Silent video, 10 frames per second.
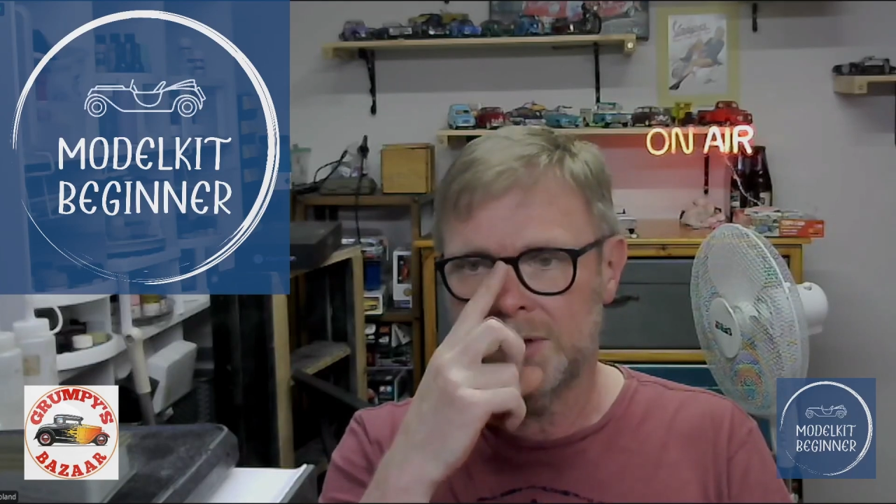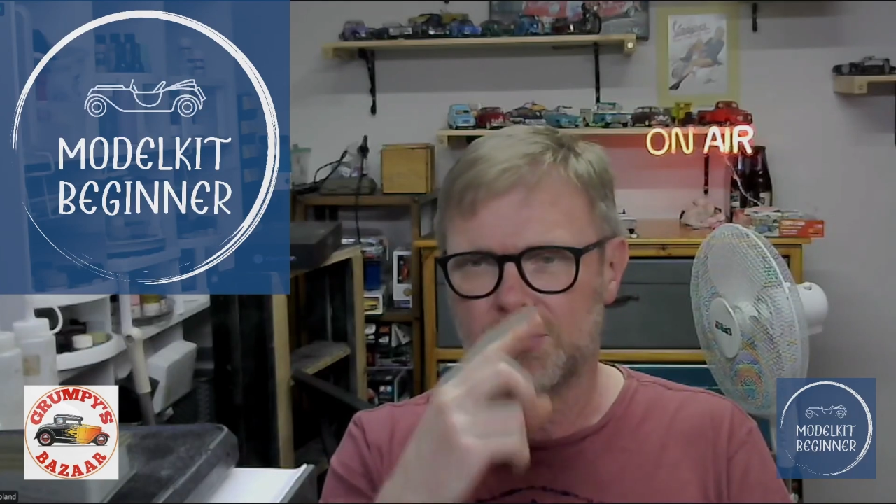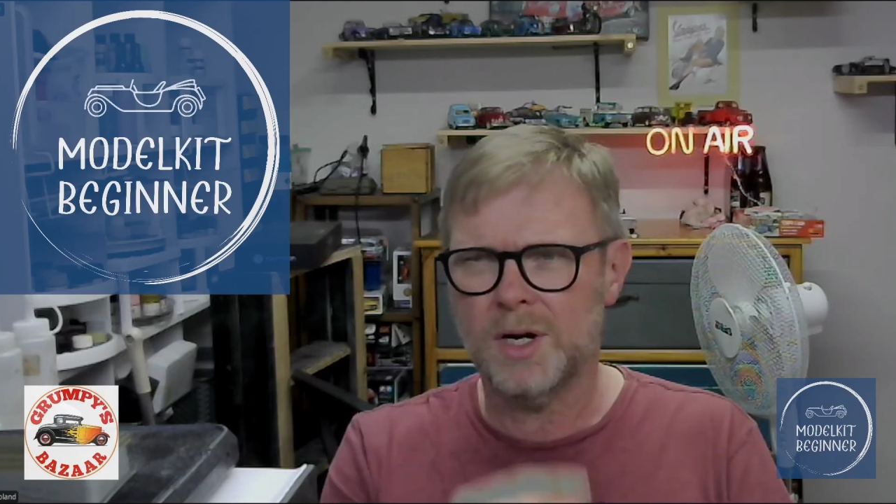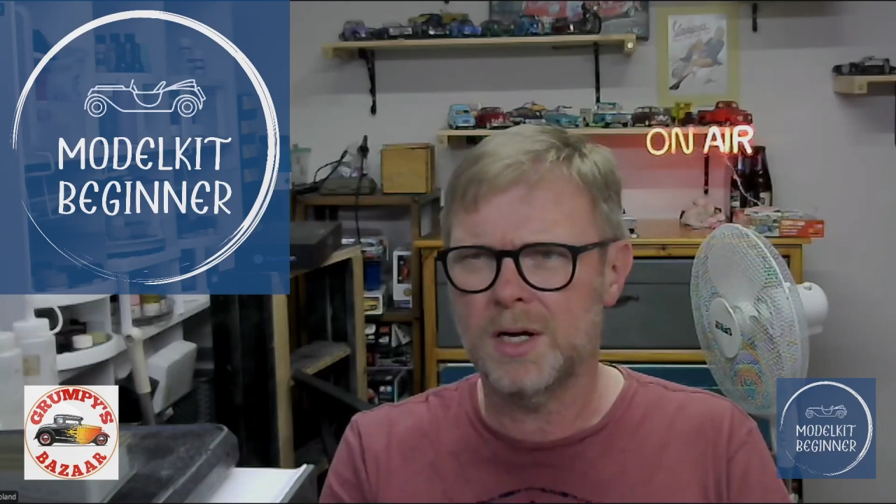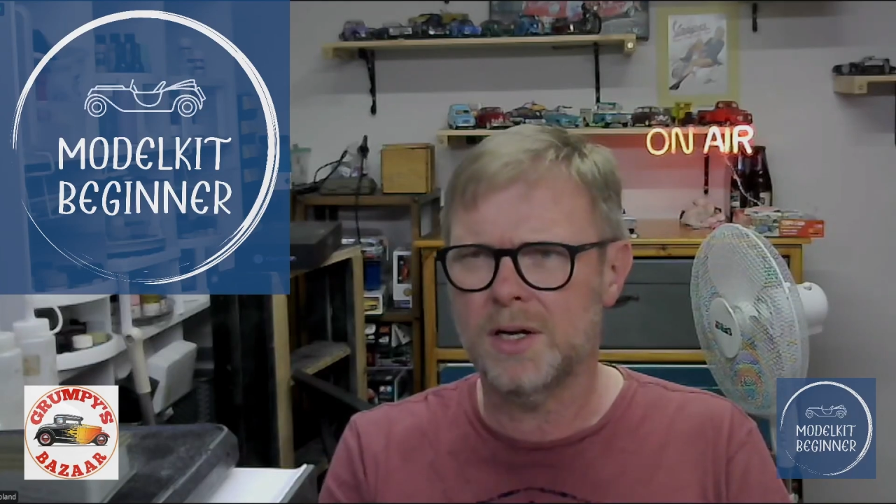
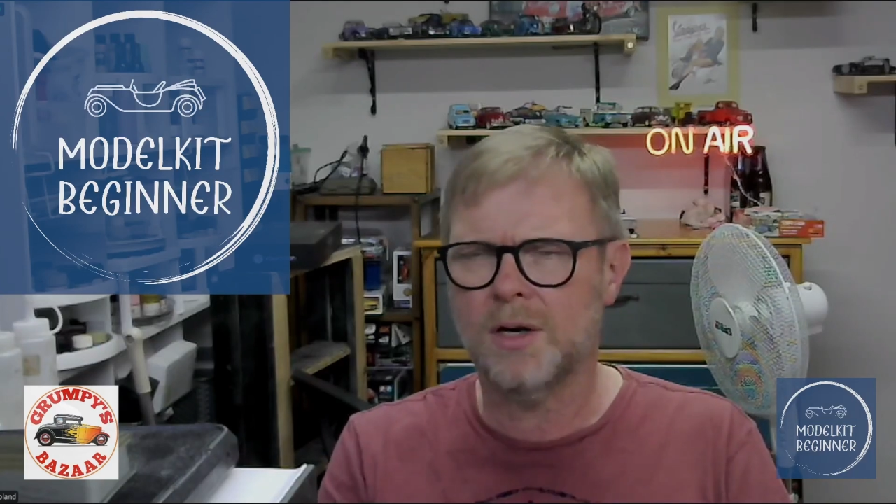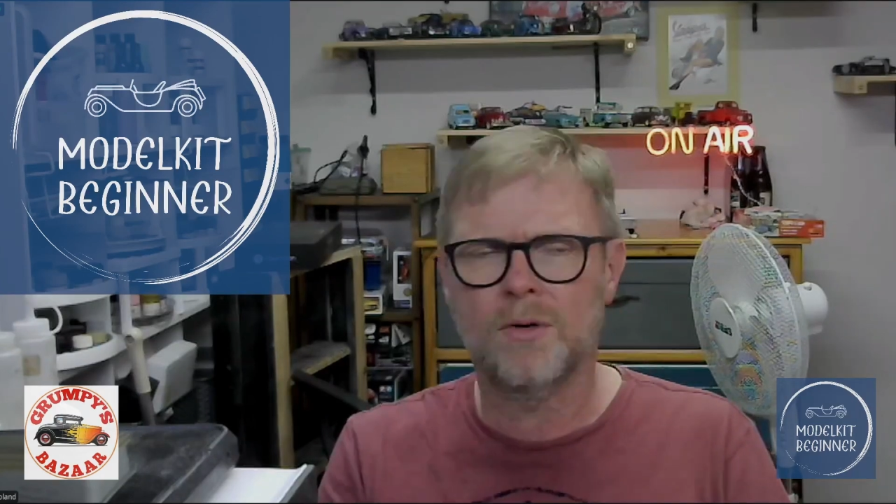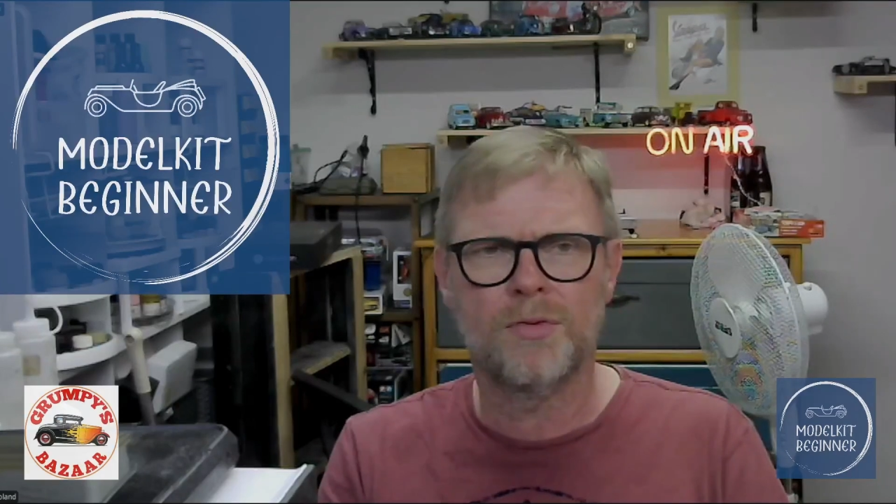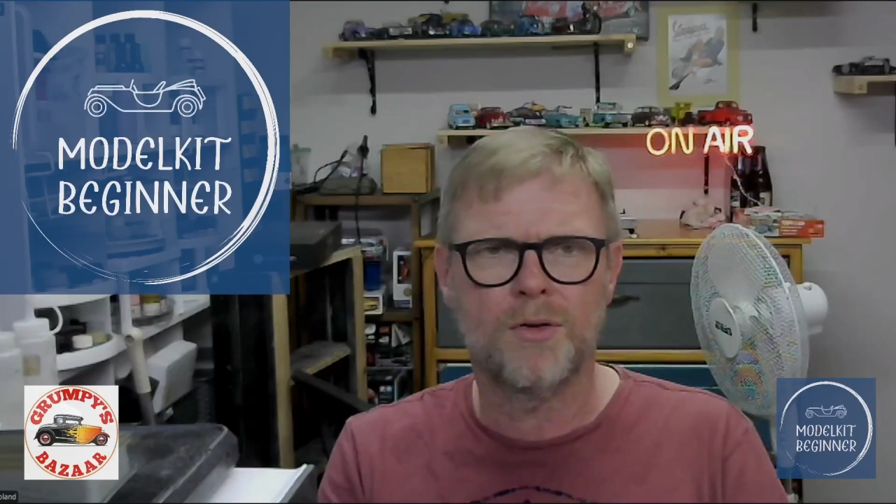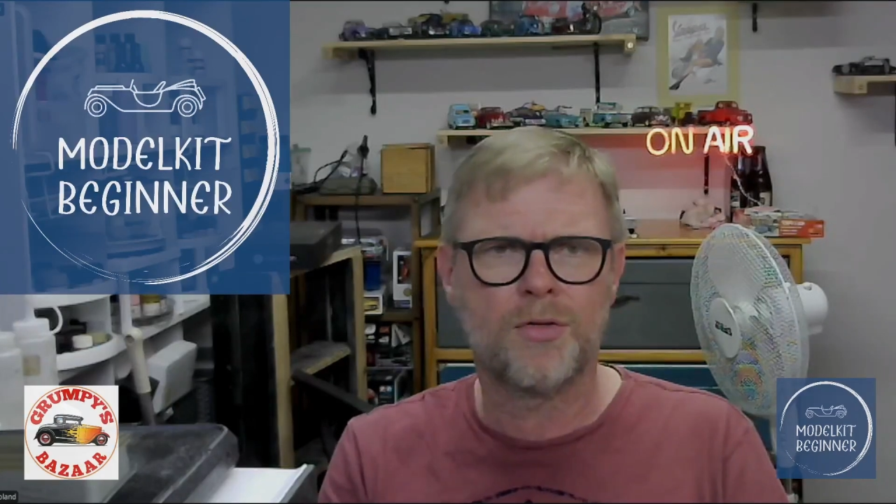Friday,
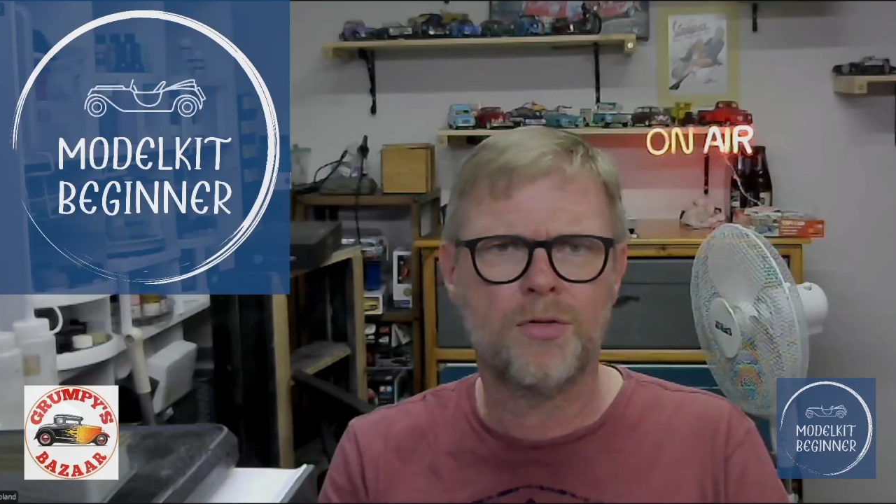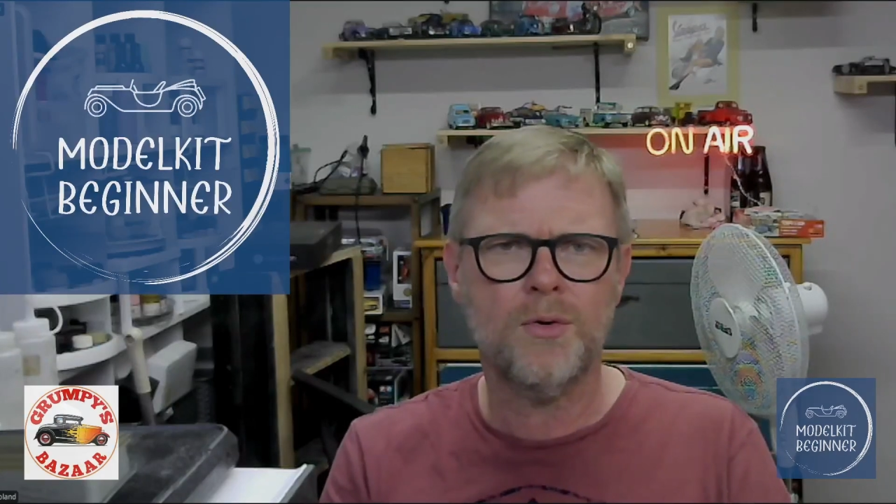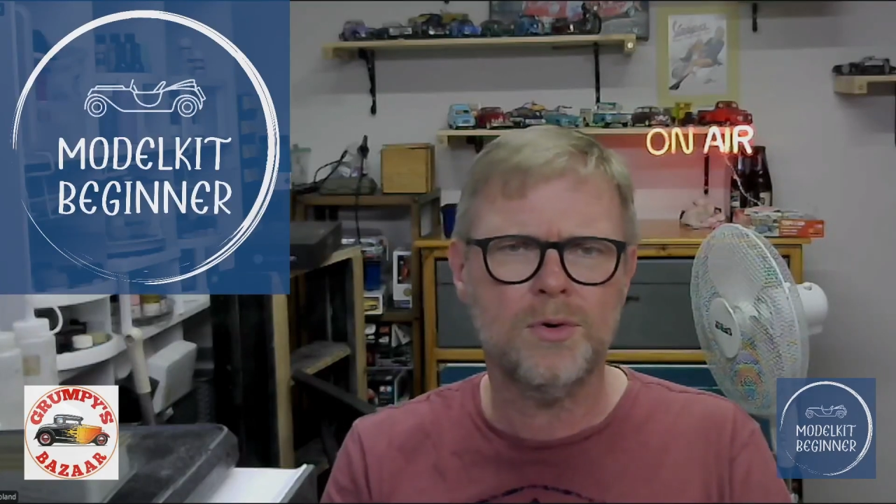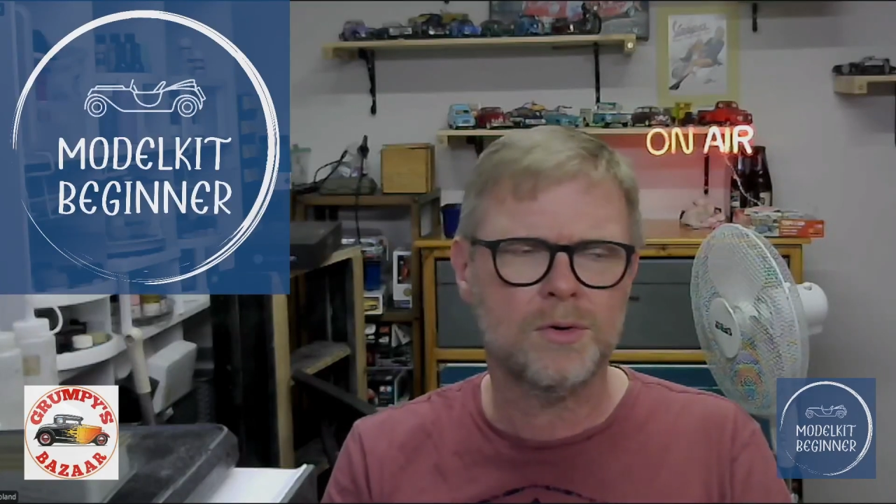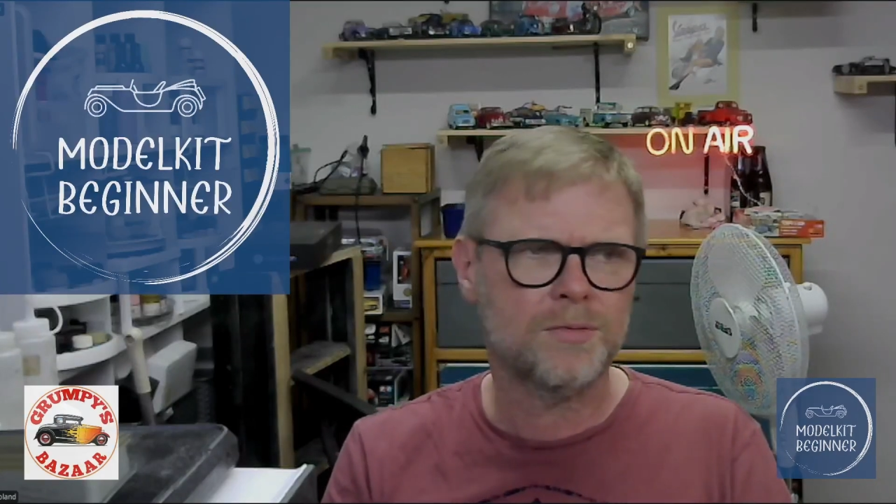on the
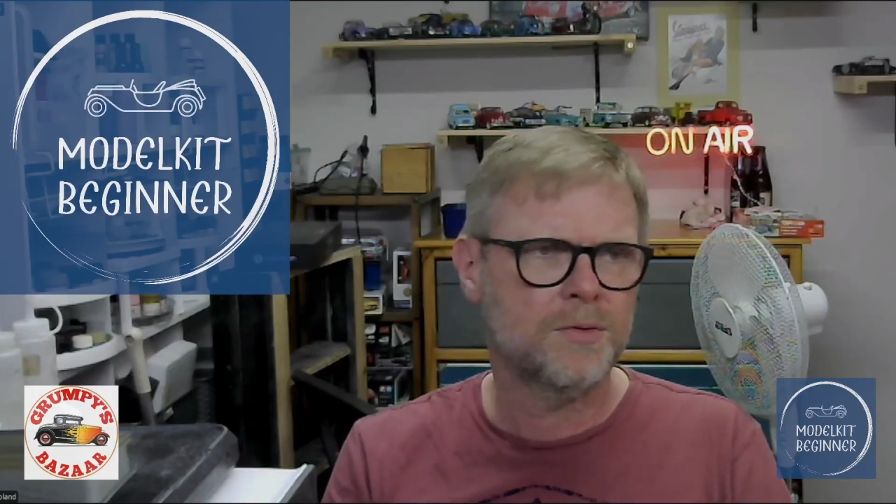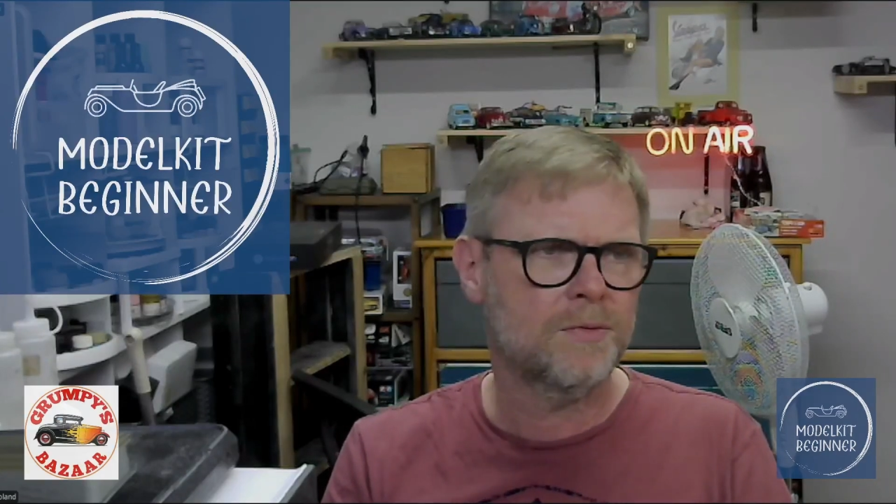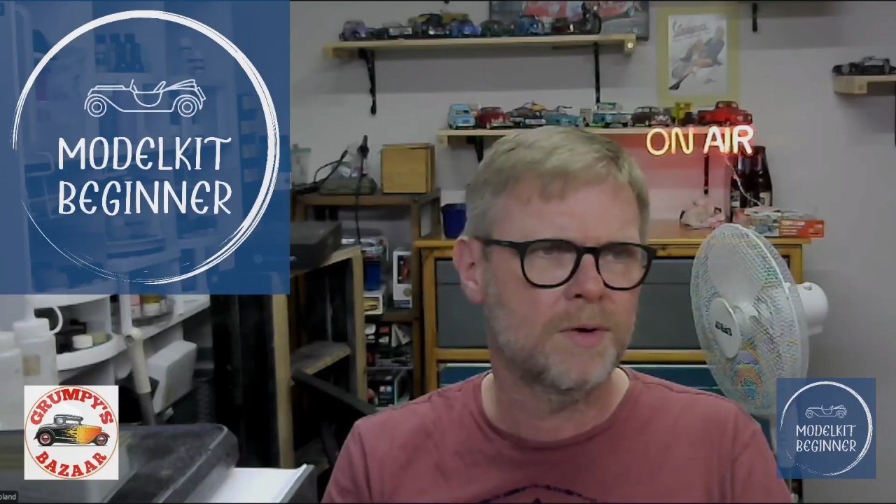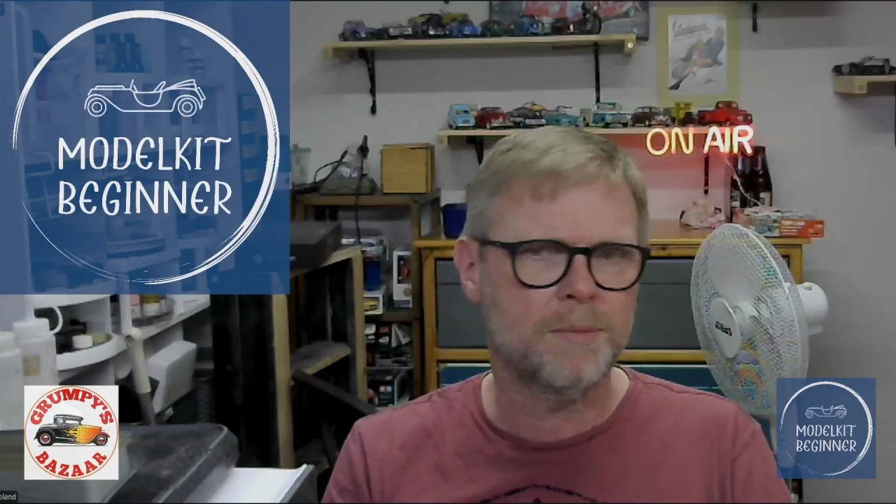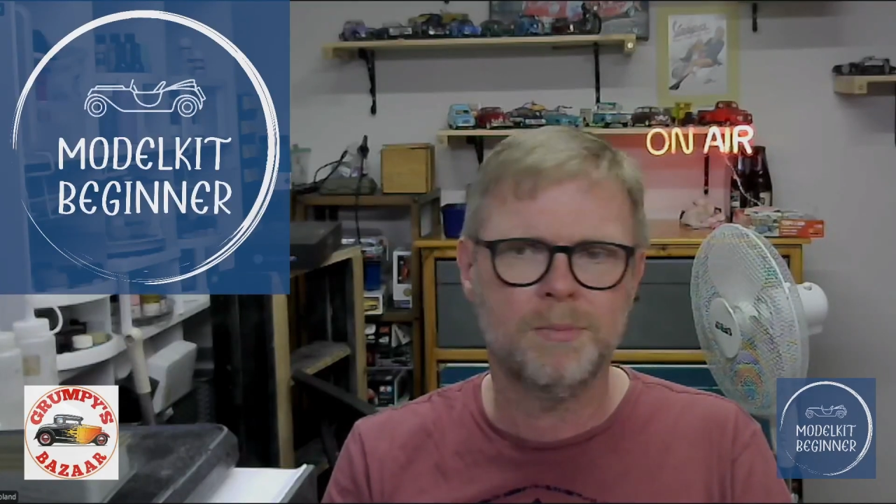3rd of
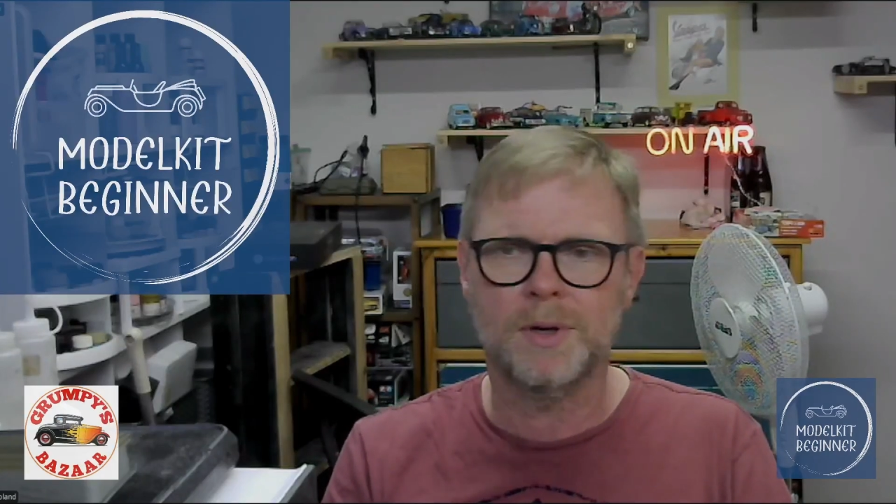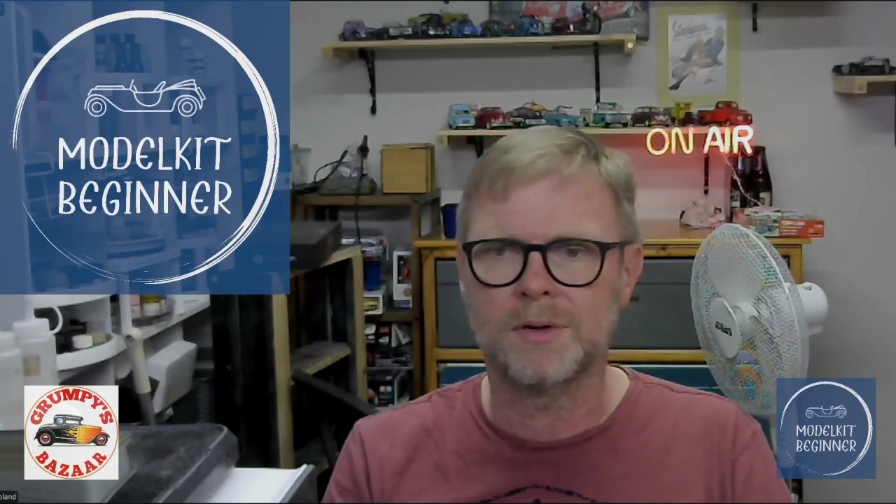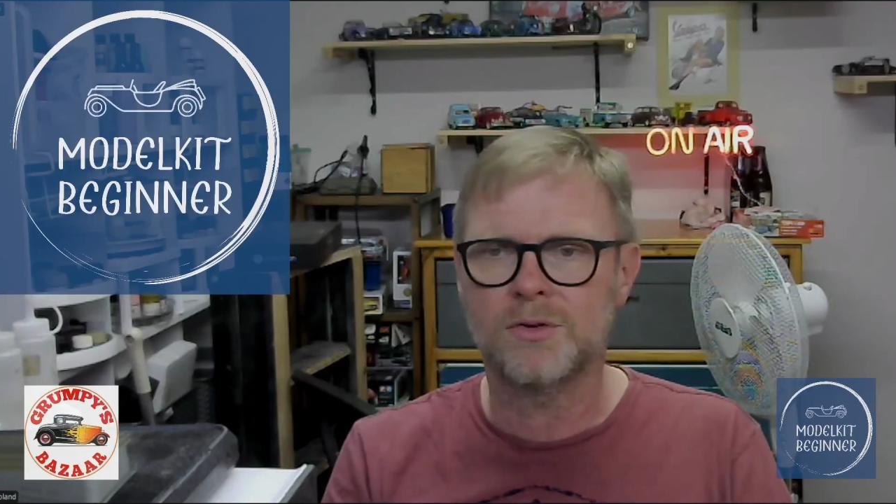November,